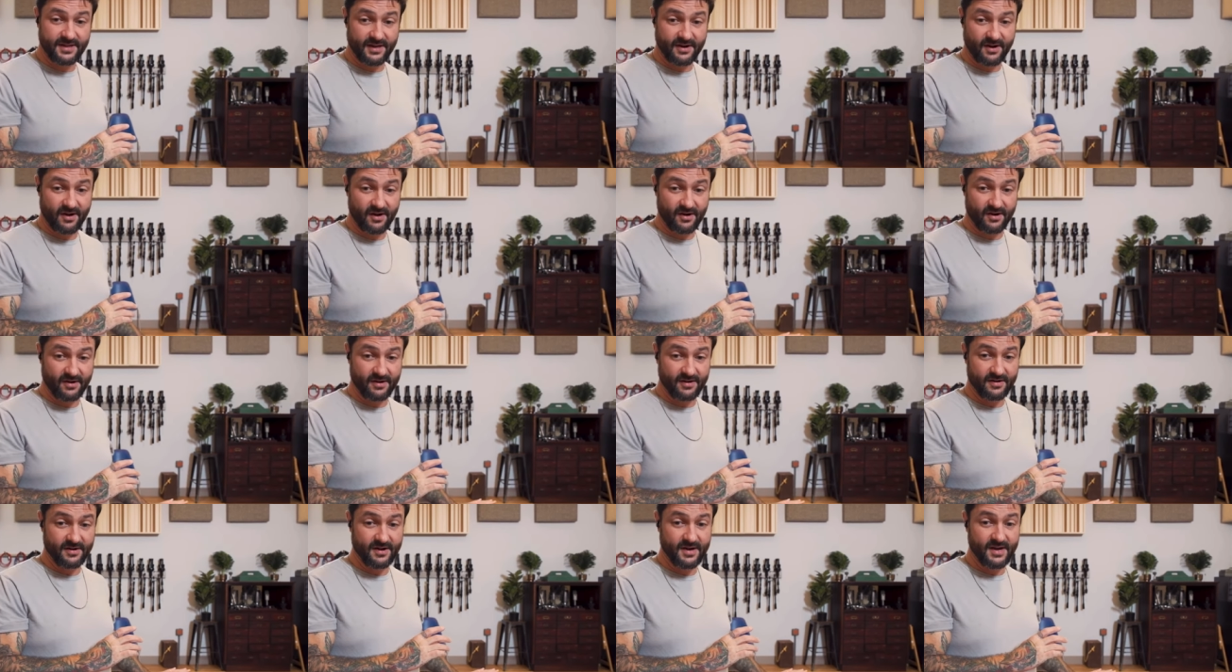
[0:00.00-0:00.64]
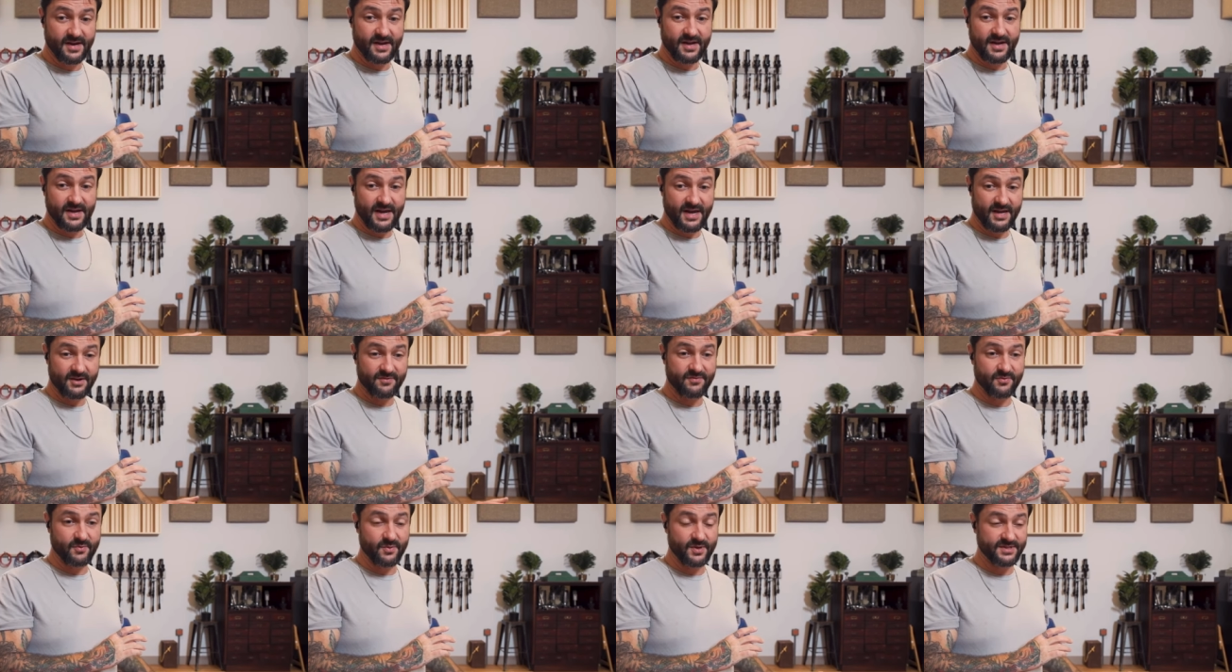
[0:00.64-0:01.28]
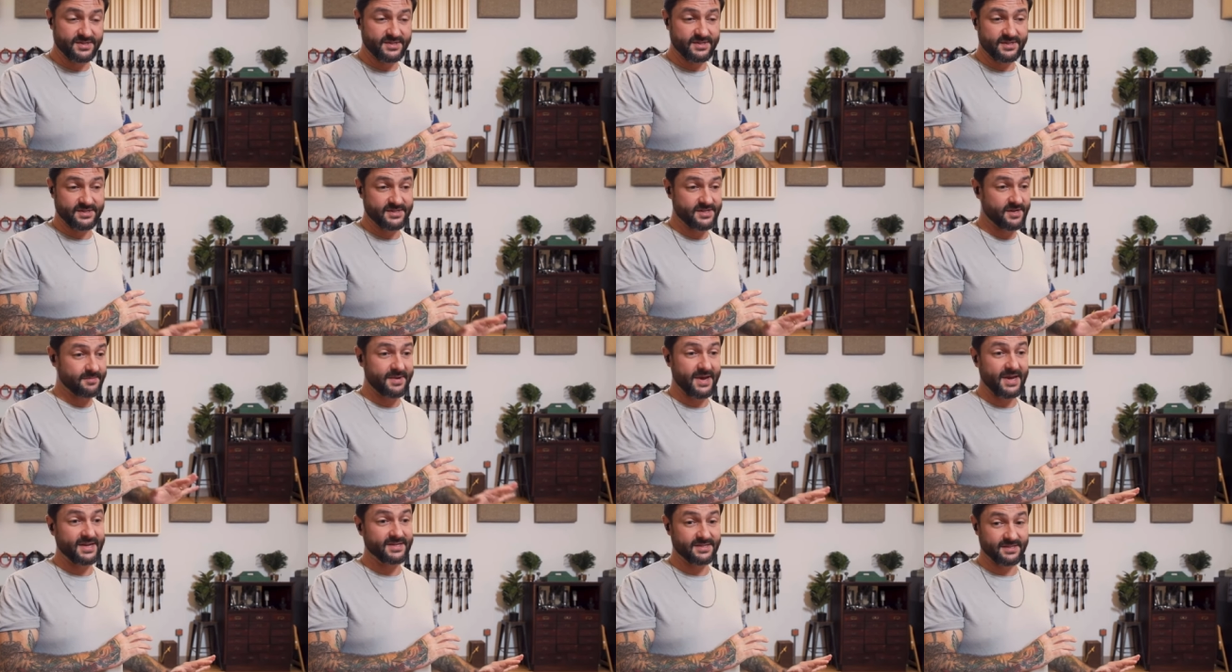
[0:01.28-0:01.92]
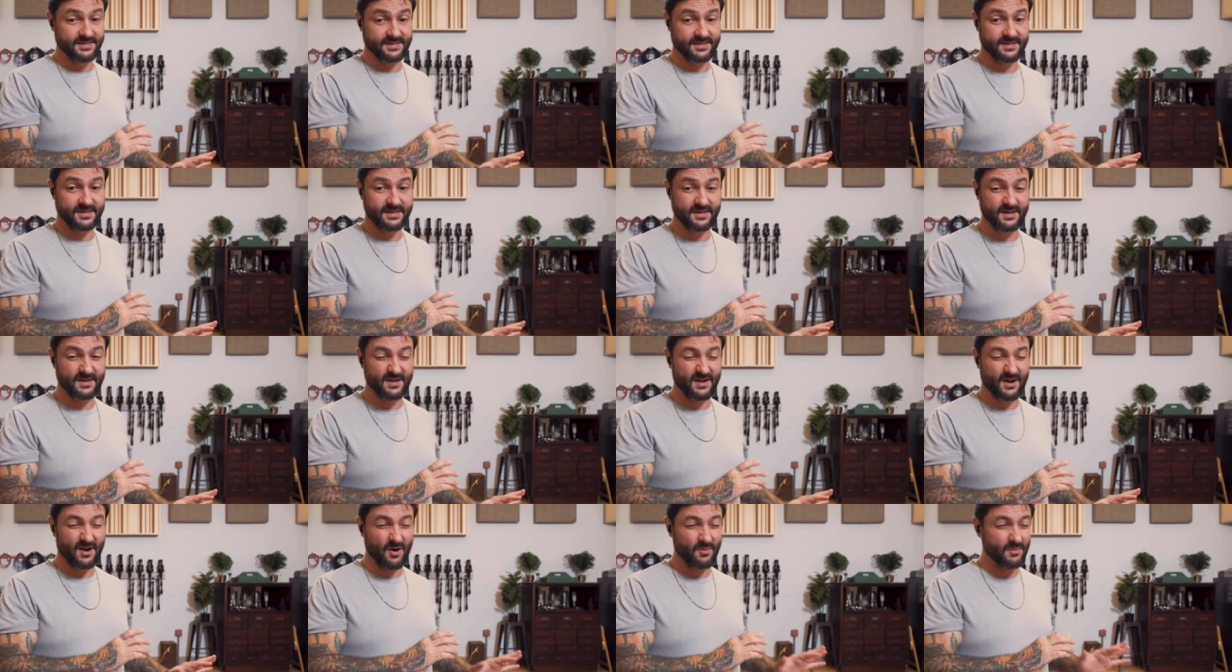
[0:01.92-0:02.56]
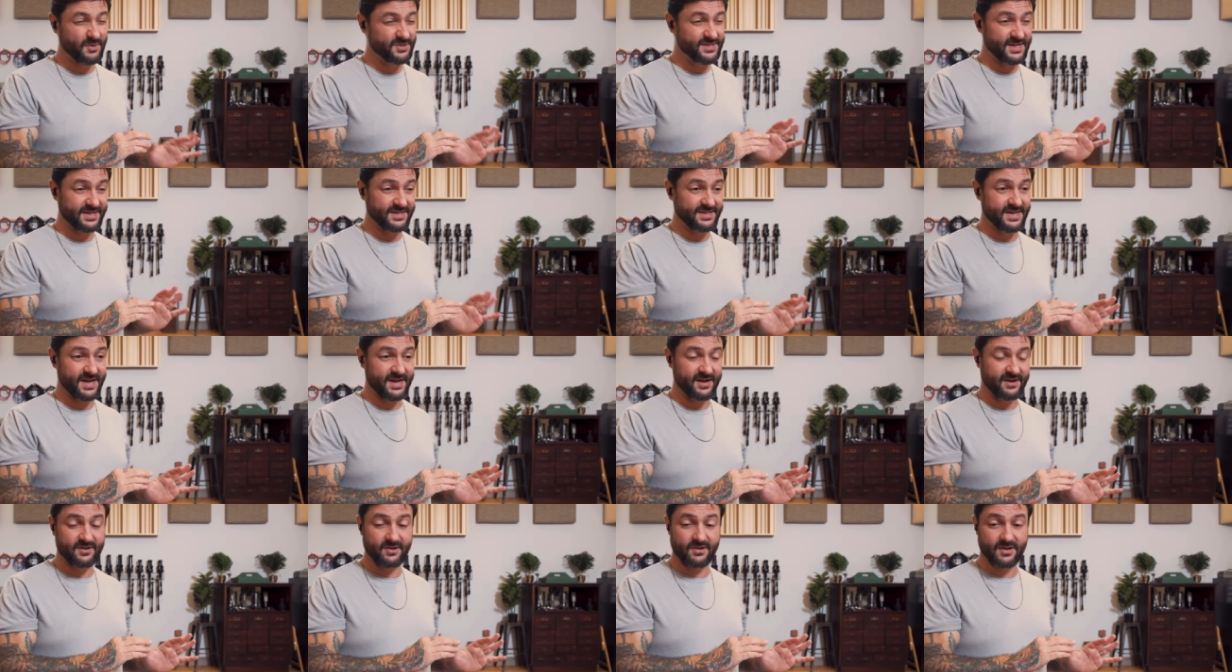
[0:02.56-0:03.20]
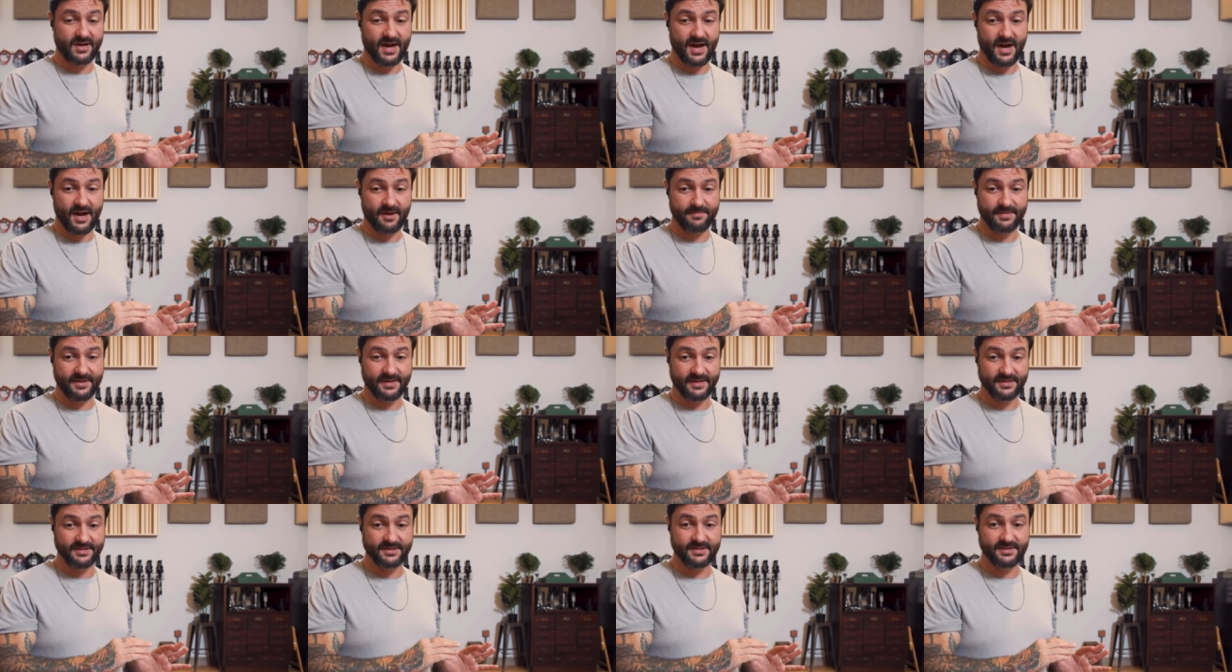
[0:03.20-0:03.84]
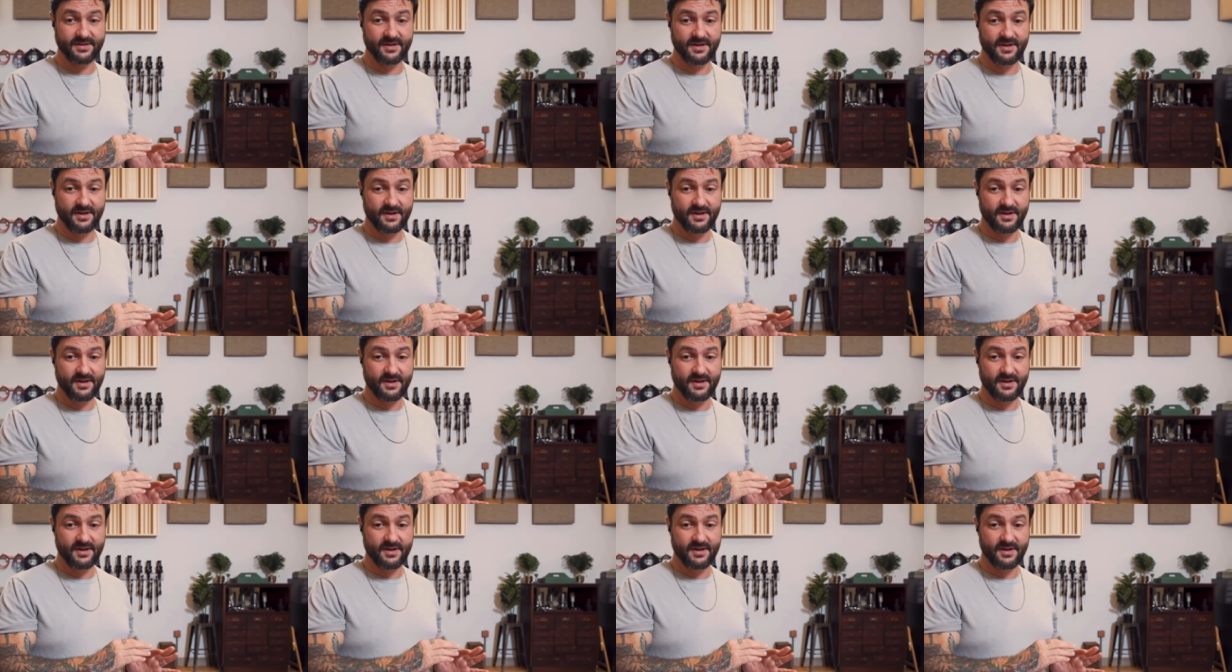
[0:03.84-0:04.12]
that are influenced in some cases almost identical copies